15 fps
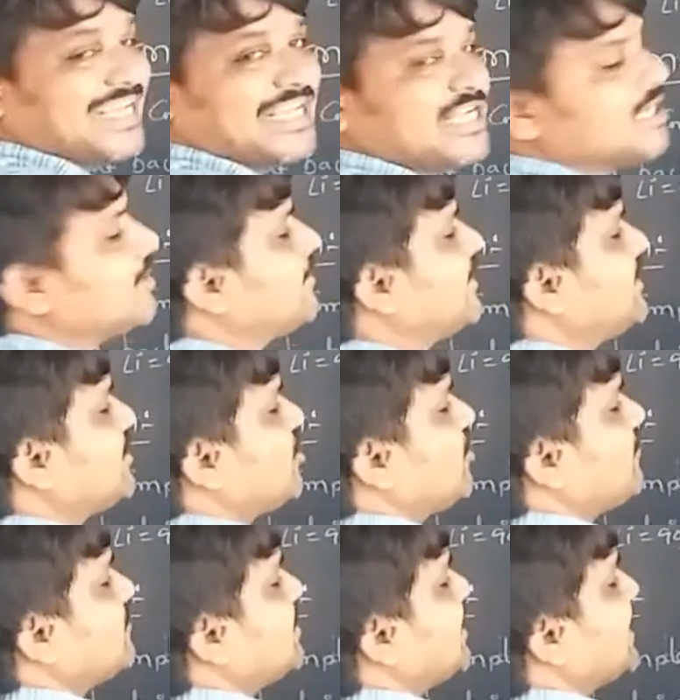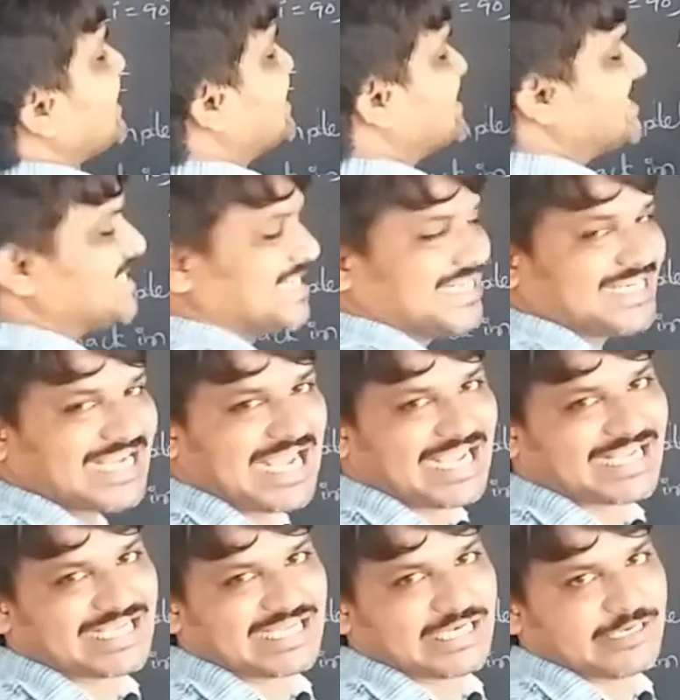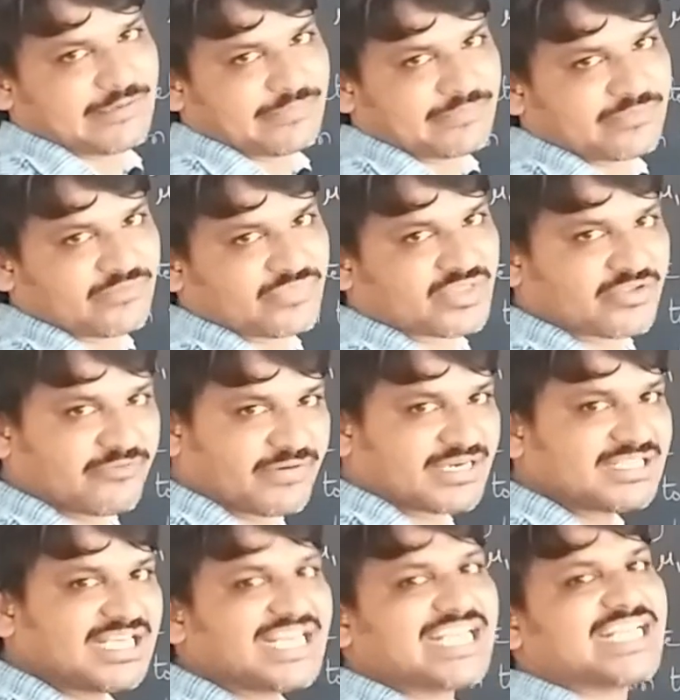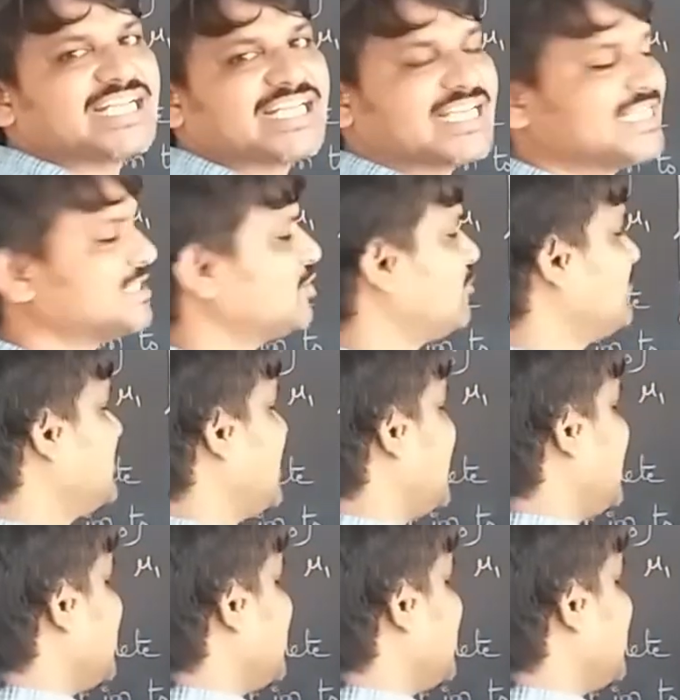increment of the incident angle, further increase of the